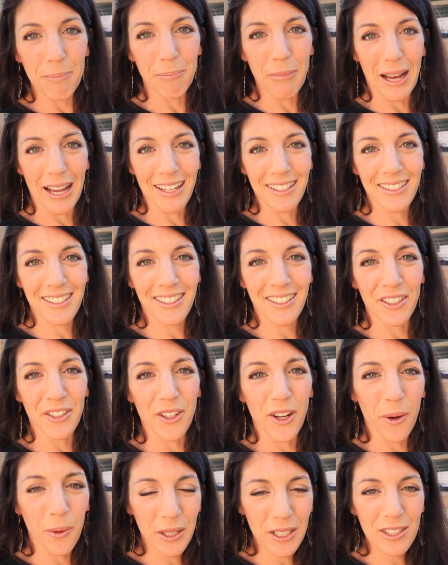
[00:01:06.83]
But
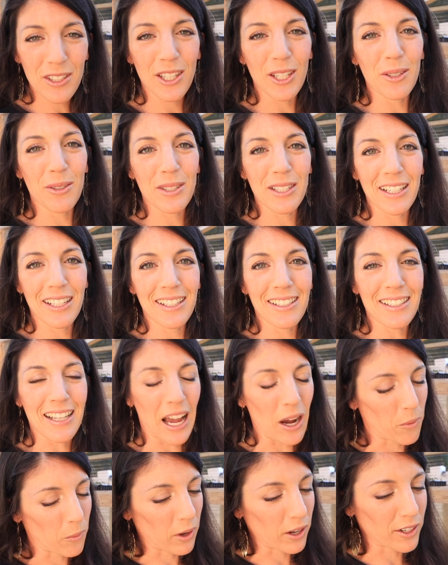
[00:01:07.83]
no excuses.
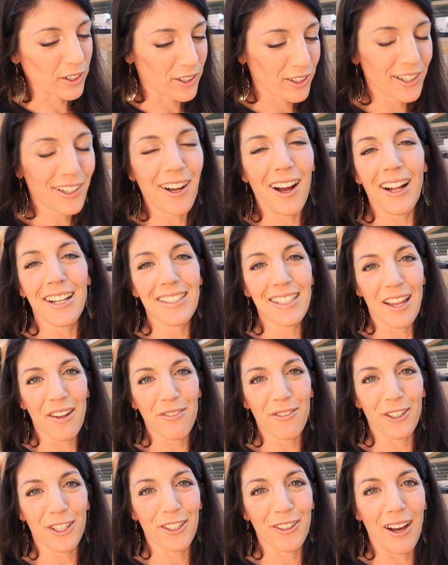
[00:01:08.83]
I want good
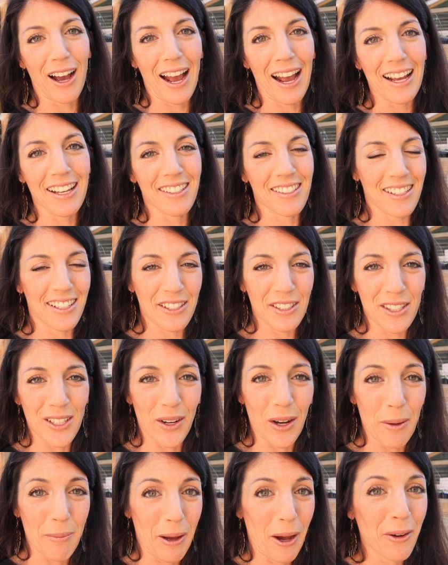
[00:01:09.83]
content for you guys, and
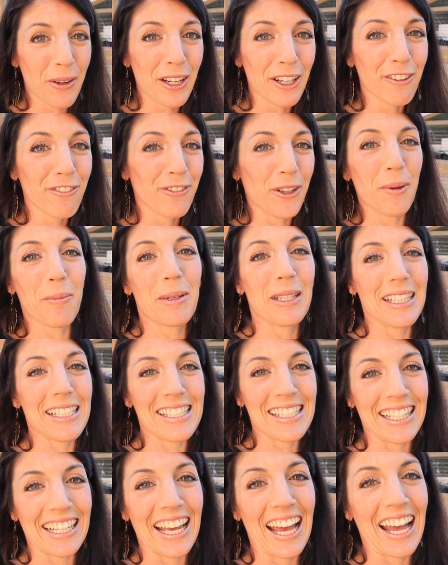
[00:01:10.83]
so I'm out here filming
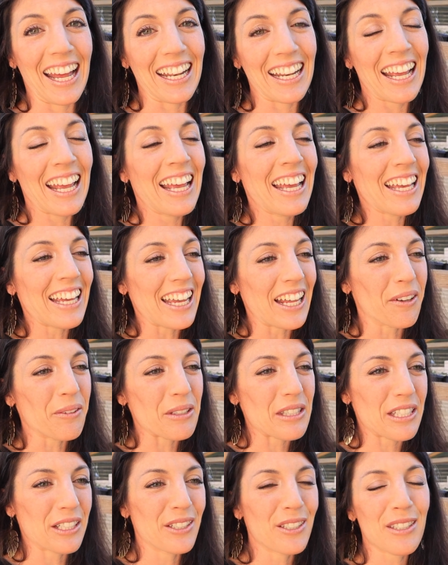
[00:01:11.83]
this again, and it
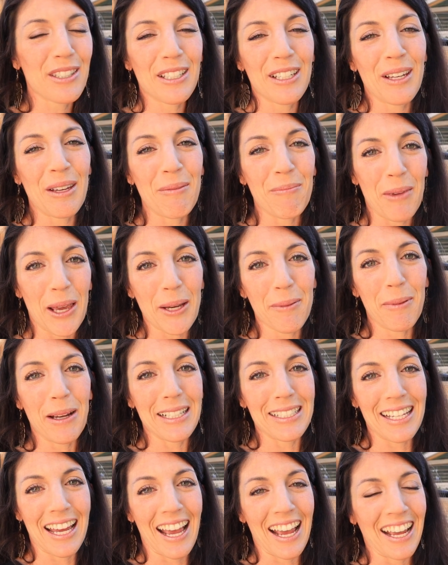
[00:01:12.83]
would seriously make
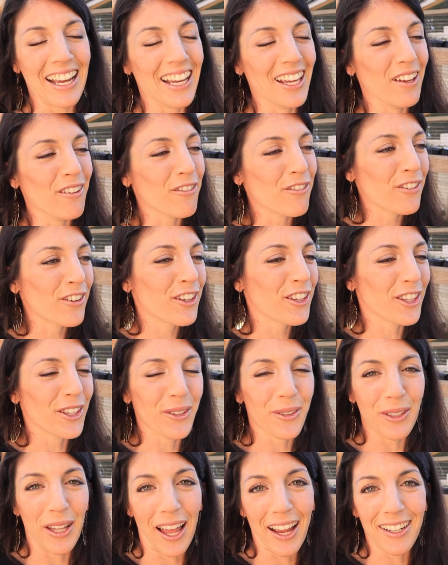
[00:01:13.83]
my day if
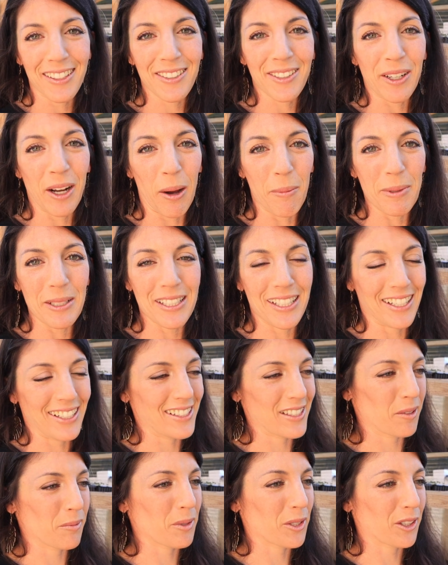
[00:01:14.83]
you liked, commented,
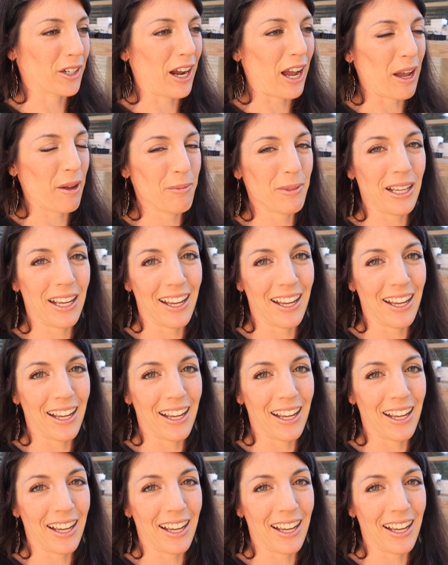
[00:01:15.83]
and subscribed.